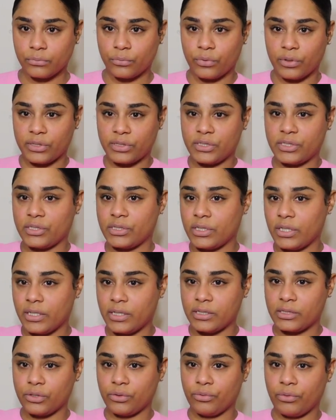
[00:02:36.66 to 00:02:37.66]
Which it
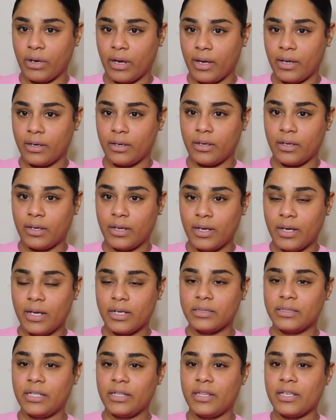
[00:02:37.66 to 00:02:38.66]
is a red.
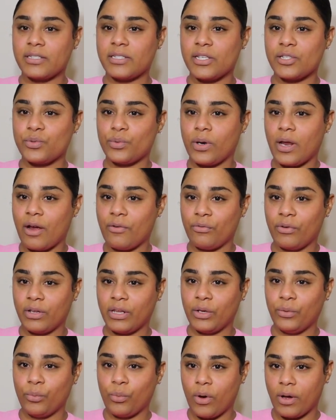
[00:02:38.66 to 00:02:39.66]
See, this is what I
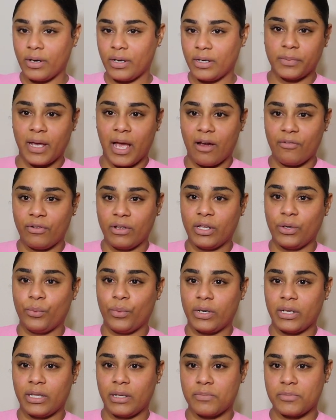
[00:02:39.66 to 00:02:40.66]
really wanted. I really
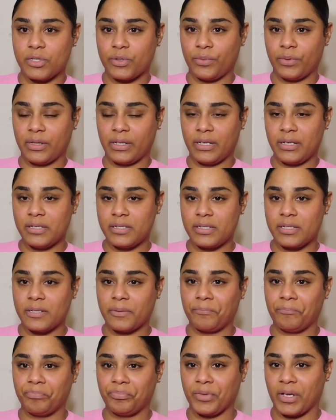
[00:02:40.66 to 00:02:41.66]
wanted them to
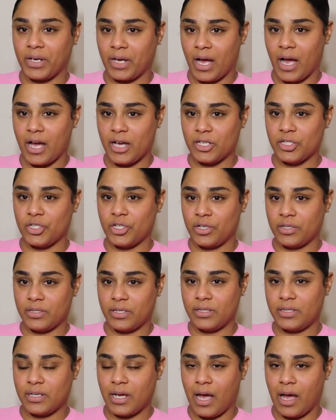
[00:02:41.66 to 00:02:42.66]
release a cotton
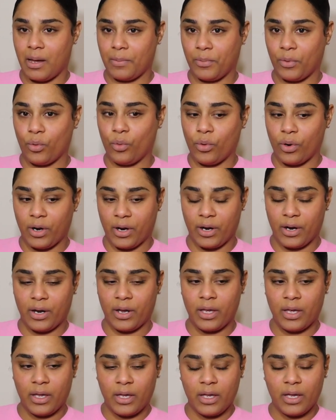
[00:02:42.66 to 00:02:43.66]
jersey top, or
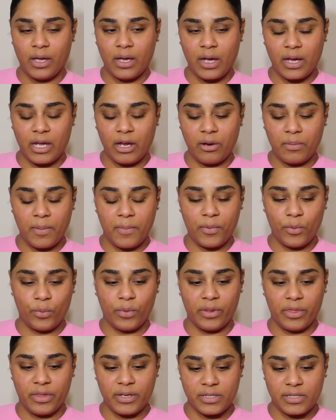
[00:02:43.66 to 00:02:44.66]
I can't remember
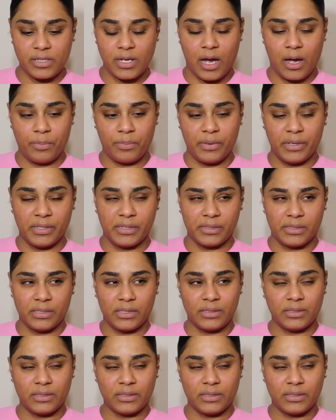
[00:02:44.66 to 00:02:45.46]
what this top is.